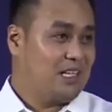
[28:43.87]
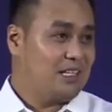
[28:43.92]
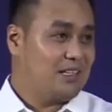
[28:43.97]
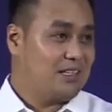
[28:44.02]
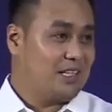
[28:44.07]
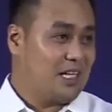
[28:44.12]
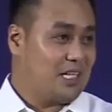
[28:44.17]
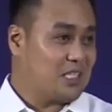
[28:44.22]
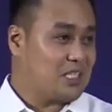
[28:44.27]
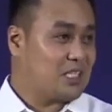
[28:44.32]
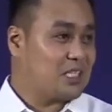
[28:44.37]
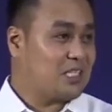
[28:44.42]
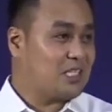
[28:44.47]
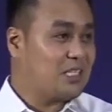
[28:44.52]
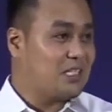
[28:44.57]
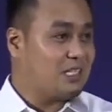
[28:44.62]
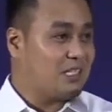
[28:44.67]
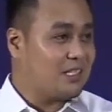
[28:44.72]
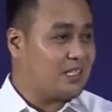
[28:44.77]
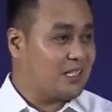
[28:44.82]
This
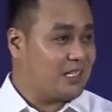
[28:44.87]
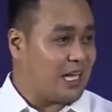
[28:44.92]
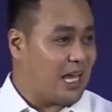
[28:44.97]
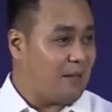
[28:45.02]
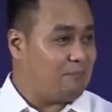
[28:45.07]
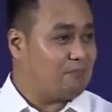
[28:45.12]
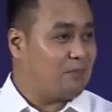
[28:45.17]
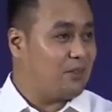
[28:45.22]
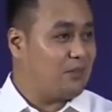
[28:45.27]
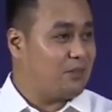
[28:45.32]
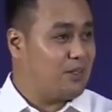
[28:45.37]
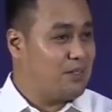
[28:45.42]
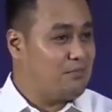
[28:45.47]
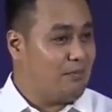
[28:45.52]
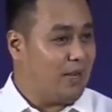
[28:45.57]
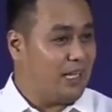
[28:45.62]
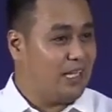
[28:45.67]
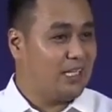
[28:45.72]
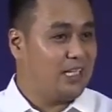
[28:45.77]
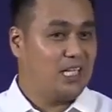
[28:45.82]
kept
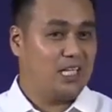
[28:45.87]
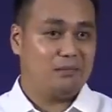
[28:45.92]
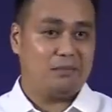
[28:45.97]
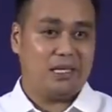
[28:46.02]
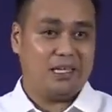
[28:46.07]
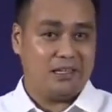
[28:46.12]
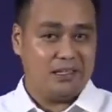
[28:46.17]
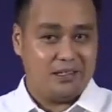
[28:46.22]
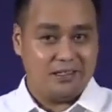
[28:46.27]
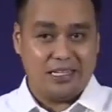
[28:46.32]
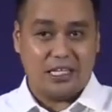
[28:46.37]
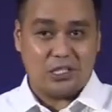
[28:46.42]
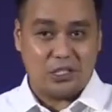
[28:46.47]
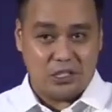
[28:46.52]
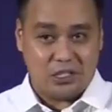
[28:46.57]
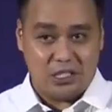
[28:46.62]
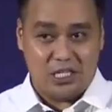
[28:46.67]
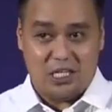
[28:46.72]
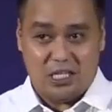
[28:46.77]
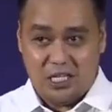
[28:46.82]
reminding me, that
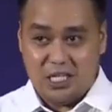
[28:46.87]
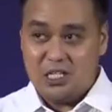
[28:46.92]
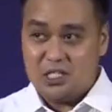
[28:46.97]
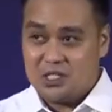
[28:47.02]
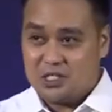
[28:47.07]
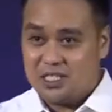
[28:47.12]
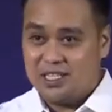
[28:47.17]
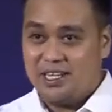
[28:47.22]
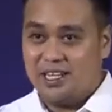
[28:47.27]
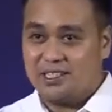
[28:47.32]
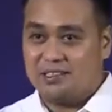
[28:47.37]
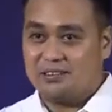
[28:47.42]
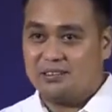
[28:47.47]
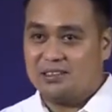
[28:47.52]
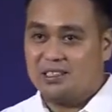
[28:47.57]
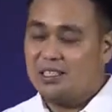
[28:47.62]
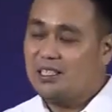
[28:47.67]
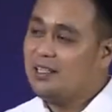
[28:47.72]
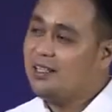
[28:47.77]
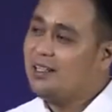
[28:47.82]
incident,
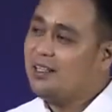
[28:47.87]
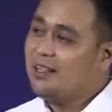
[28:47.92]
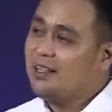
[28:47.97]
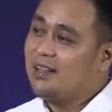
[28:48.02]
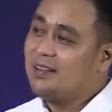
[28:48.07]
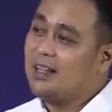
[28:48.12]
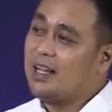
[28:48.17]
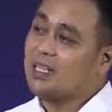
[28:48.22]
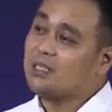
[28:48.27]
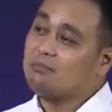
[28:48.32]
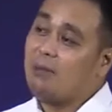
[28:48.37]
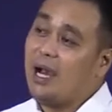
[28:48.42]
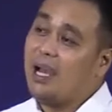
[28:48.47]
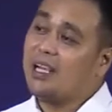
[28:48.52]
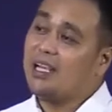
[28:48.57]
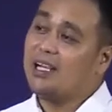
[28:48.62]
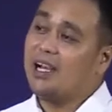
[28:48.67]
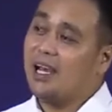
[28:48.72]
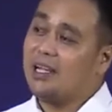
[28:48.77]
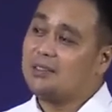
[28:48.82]
that
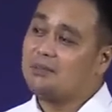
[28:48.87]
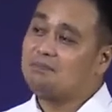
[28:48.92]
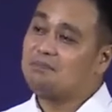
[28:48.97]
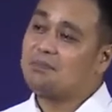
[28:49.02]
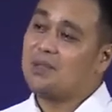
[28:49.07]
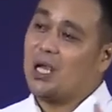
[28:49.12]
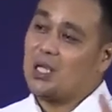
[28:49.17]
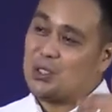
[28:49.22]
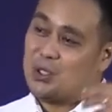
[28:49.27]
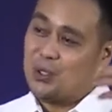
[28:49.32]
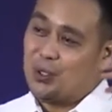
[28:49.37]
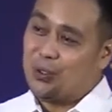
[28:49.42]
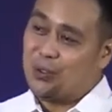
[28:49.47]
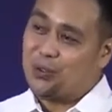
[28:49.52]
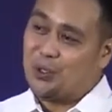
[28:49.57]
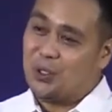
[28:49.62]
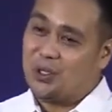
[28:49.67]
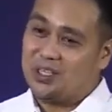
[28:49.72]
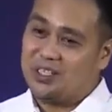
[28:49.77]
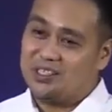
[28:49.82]
my God has the
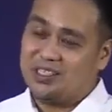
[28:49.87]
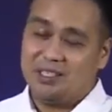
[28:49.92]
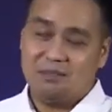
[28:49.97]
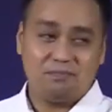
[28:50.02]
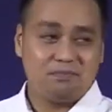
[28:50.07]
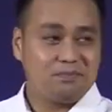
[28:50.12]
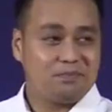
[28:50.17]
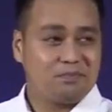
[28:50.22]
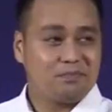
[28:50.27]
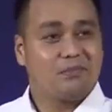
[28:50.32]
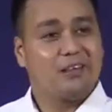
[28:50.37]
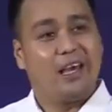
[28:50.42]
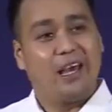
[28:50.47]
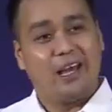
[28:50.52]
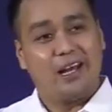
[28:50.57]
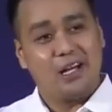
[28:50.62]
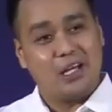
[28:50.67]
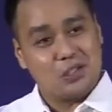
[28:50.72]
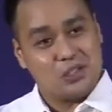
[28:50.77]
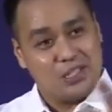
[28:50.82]
authority
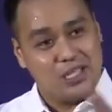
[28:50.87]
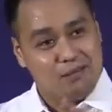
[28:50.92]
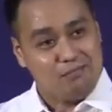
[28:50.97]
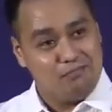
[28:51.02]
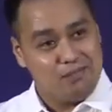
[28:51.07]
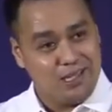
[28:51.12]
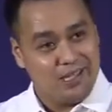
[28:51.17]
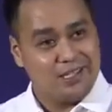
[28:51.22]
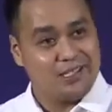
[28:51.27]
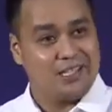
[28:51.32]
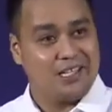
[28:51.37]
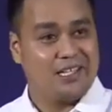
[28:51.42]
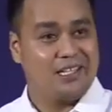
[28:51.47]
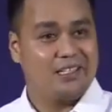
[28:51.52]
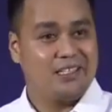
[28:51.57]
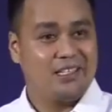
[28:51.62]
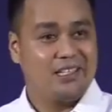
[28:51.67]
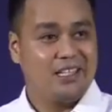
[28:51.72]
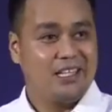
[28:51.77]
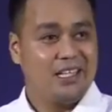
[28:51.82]
and has the ability.
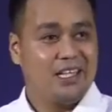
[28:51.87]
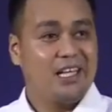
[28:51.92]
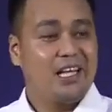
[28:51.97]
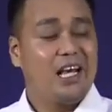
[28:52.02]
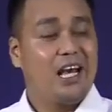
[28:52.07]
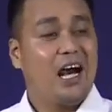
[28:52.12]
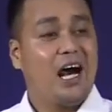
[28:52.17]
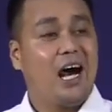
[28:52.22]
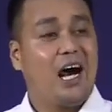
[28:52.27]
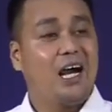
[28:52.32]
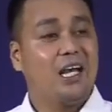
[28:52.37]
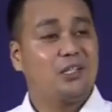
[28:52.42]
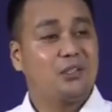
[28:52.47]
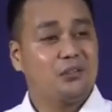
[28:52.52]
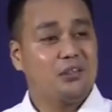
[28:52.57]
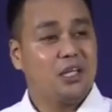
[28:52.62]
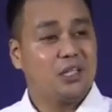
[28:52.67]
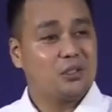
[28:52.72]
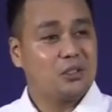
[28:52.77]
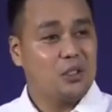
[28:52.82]
I
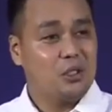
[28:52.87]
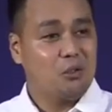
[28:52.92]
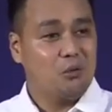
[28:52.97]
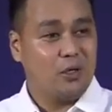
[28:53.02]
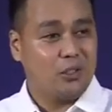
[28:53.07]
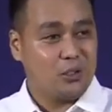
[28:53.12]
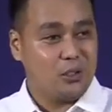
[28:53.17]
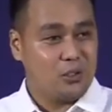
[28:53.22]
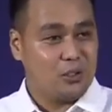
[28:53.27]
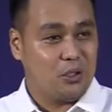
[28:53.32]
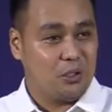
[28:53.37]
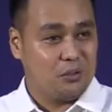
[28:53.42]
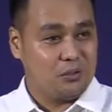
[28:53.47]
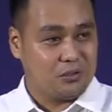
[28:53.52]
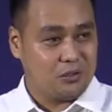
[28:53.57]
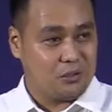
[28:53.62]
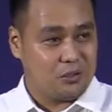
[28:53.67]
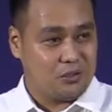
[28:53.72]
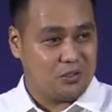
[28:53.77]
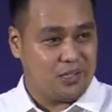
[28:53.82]
do not know what you go
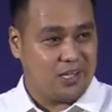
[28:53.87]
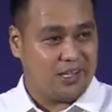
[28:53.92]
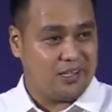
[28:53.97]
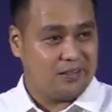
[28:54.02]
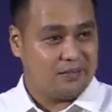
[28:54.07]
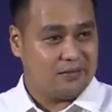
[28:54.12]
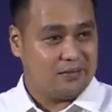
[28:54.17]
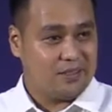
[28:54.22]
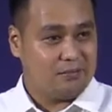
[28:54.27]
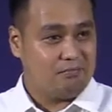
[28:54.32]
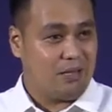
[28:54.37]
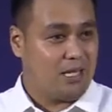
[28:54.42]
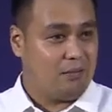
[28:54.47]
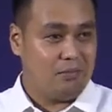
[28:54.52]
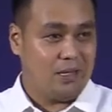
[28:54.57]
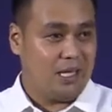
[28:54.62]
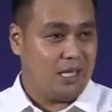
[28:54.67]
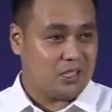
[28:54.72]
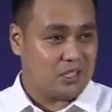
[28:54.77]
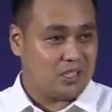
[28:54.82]
through today.
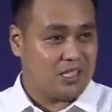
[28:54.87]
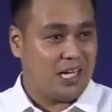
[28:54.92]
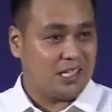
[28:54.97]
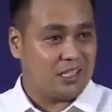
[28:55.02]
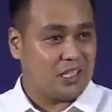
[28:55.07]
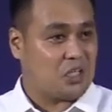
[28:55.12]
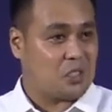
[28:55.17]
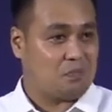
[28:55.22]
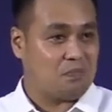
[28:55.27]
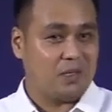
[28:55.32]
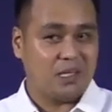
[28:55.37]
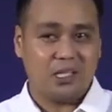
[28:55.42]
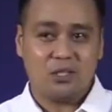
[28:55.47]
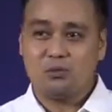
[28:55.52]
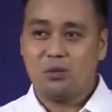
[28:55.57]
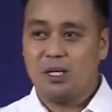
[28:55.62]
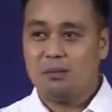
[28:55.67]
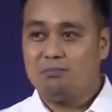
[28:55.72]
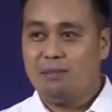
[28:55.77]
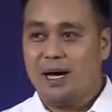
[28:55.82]
Maybe it's not a
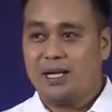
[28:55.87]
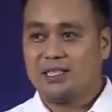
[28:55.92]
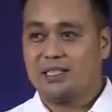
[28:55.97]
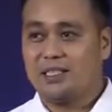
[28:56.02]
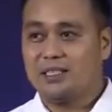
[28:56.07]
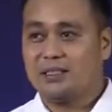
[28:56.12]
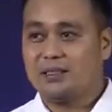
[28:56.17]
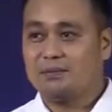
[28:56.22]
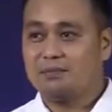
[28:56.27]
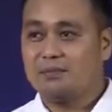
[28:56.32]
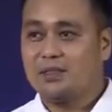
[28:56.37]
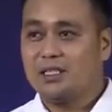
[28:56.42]
spiritual battle.